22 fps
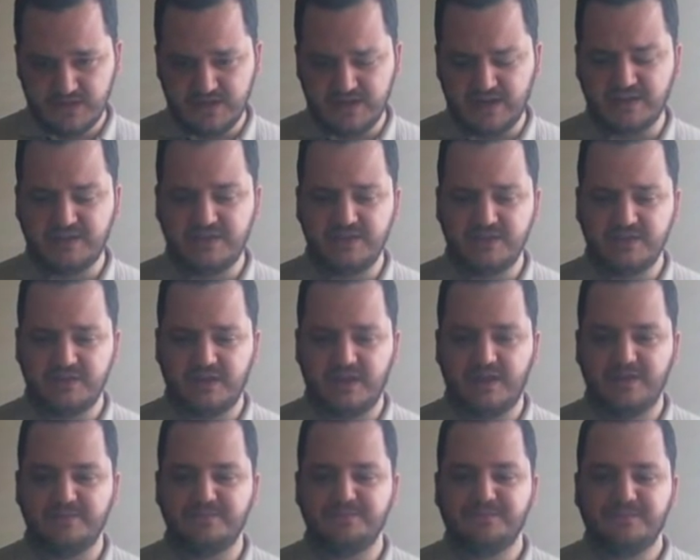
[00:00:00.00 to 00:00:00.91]
I think,
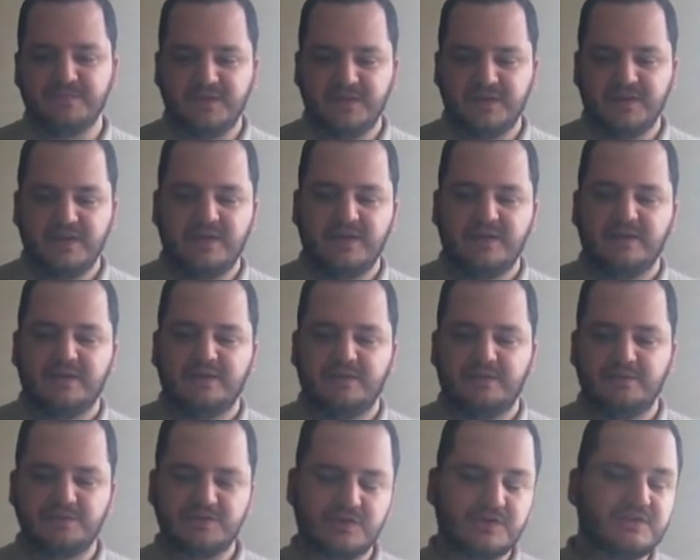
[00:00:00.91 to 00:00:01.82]
and
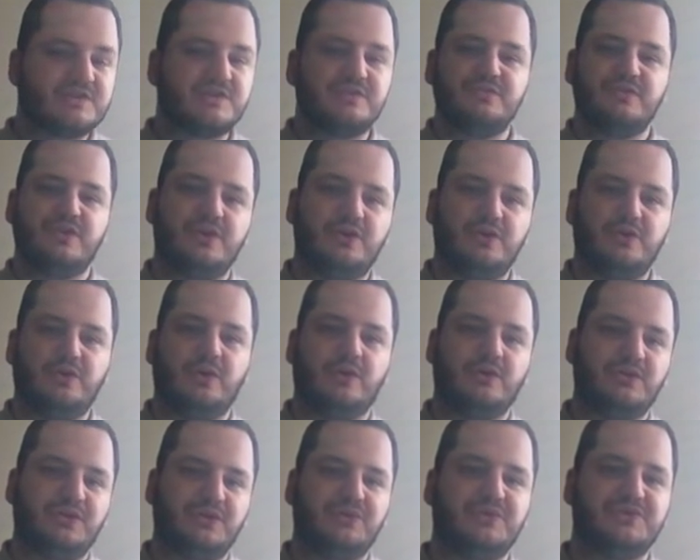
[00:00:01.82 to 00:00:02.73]
there was also no
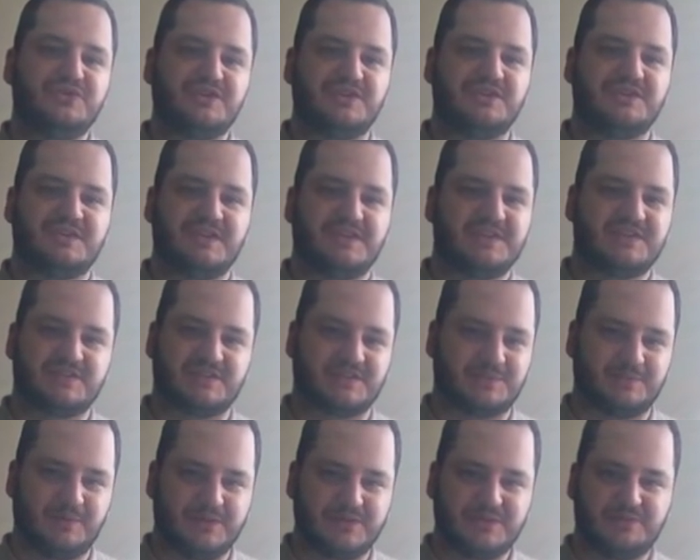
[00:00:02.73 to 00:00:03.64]
illusions that this
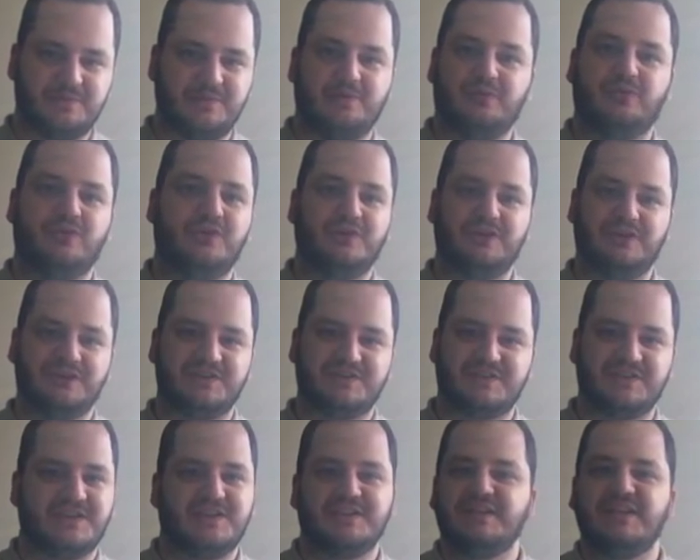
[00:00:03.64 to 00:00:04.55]
is supposed to be
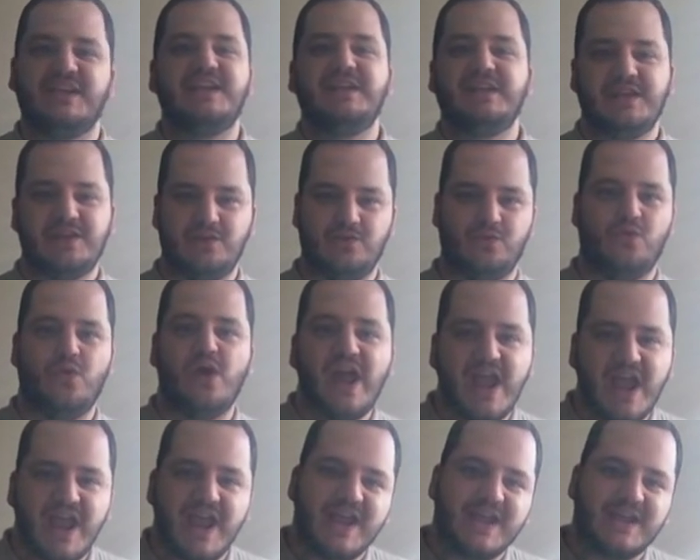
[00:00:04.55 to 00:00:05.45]
realistic in any
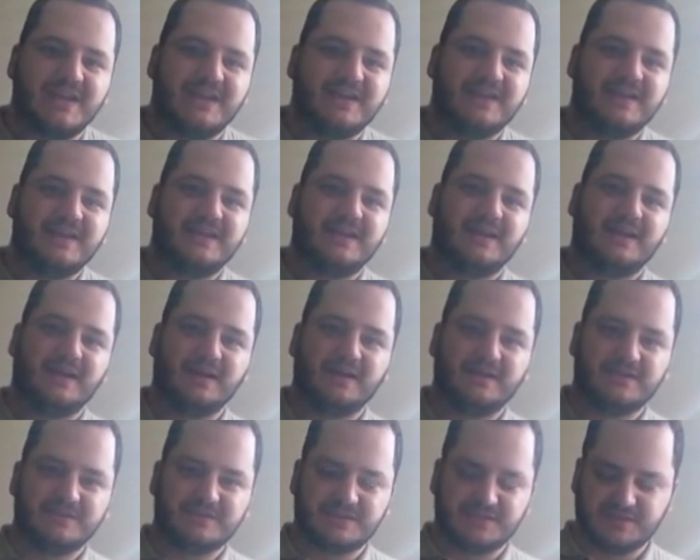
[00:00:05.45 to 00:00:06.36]
way.
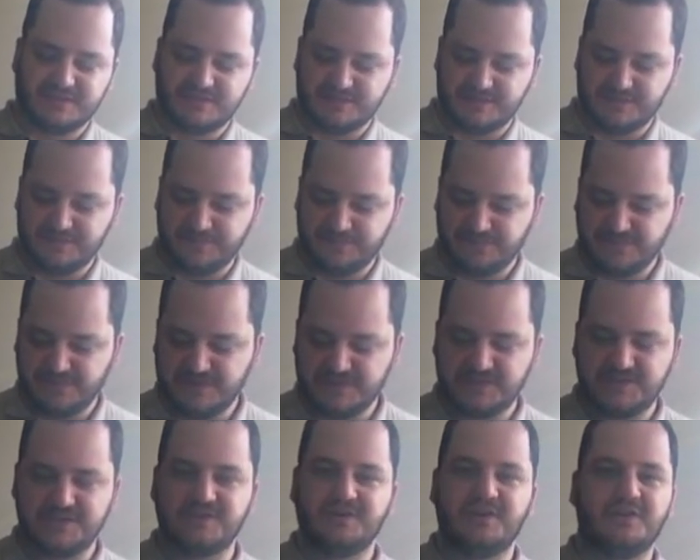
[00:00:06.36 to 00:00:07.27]
This is
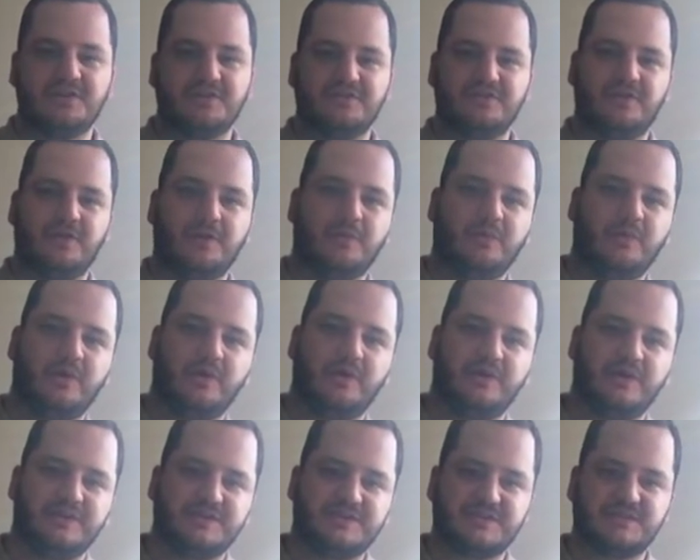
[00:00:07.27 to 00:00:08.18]
another film
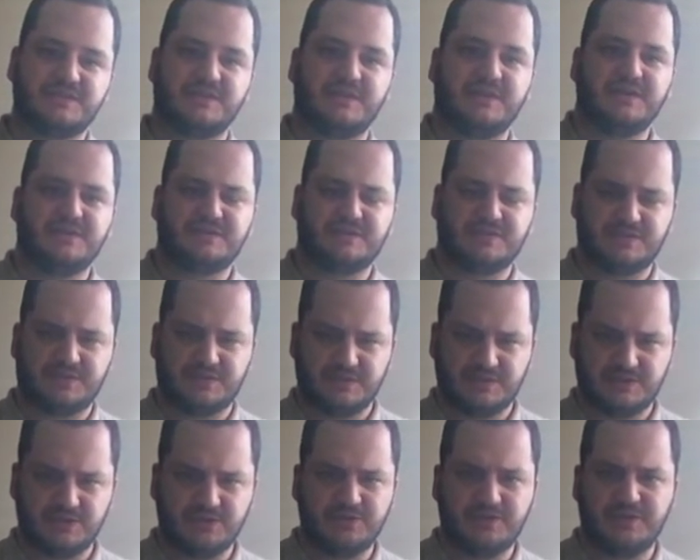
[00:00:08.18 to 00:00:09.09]
where it's
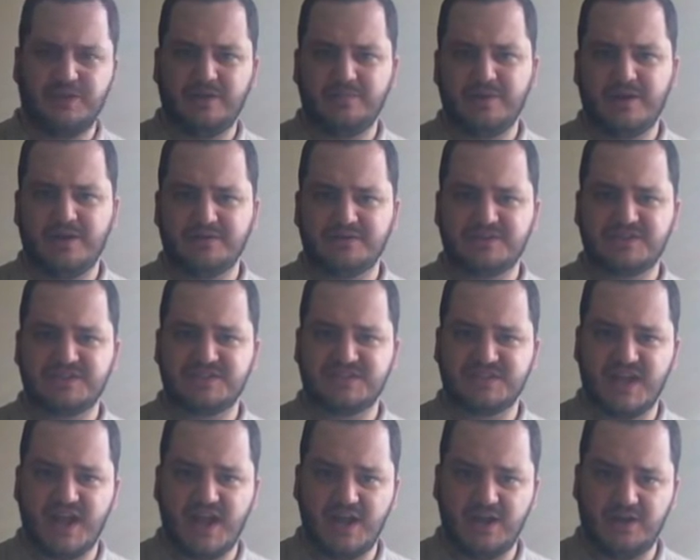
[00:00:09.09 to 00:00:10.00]
certainly about
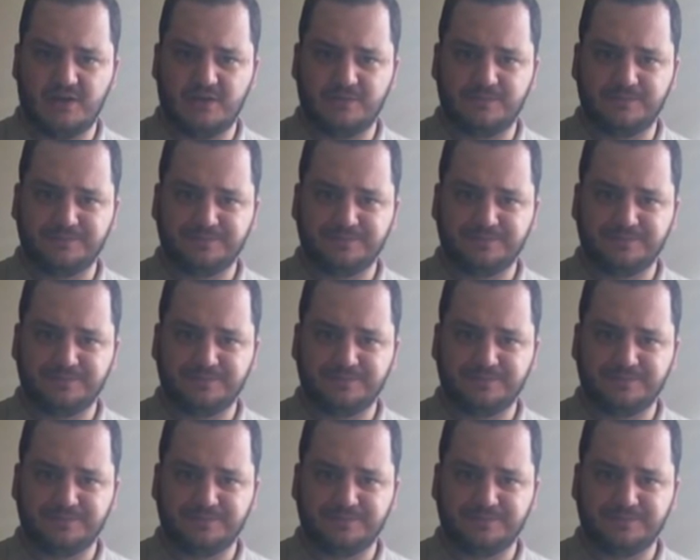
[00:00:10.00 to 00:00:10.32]
style,